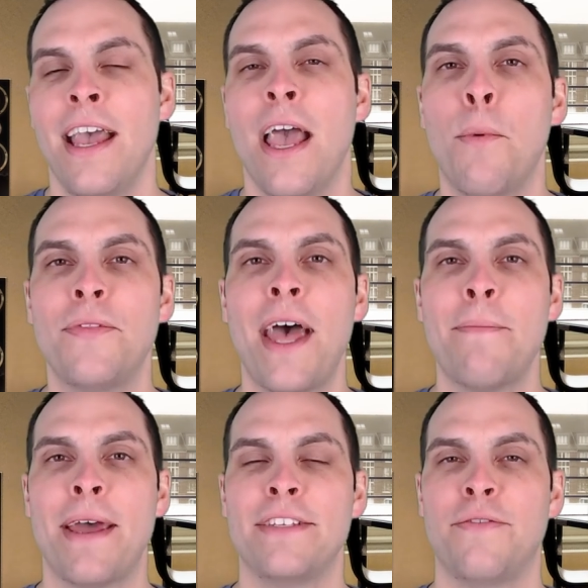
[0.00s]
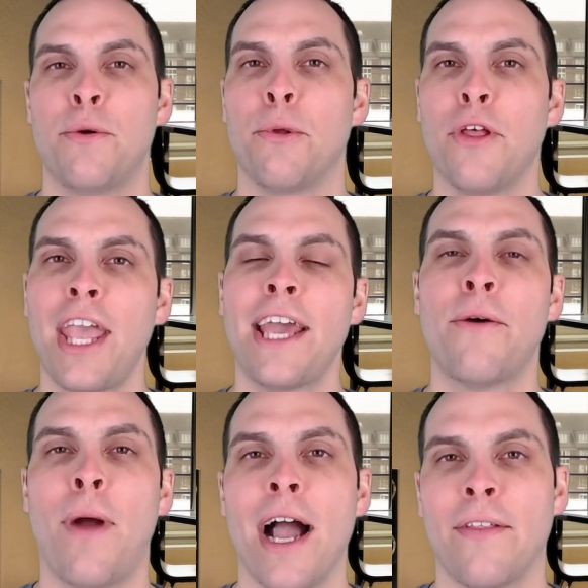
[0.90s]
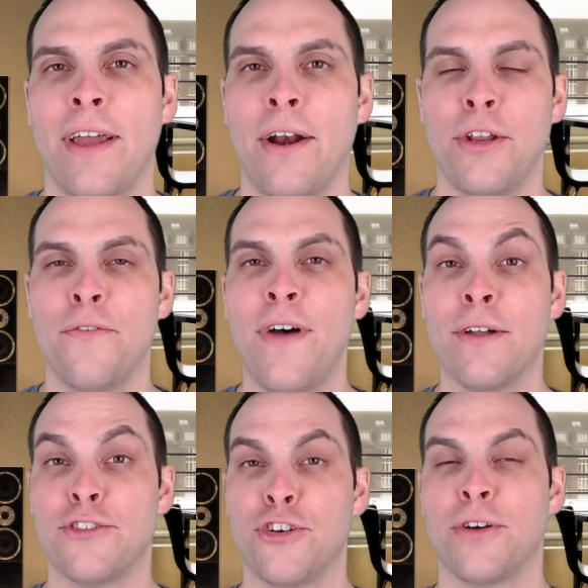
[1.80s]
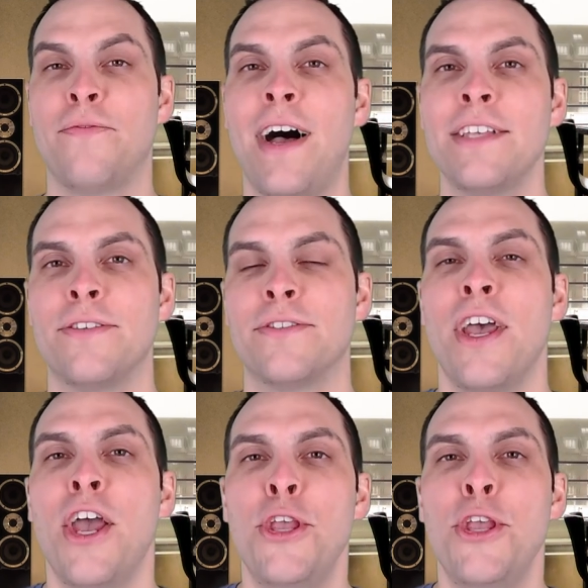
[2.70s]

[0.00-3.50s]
And what that meant is if you were looking at a rock layer and you found certain fossils,